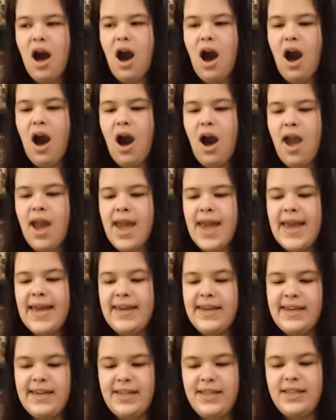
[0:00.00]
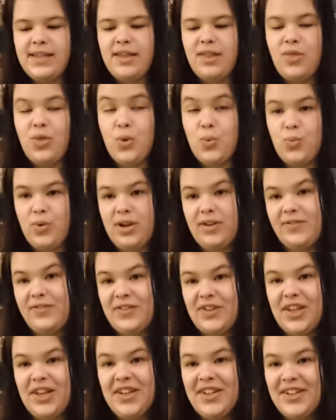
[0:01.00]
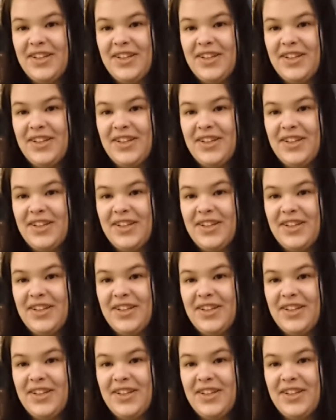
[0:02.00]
I hated The Rift.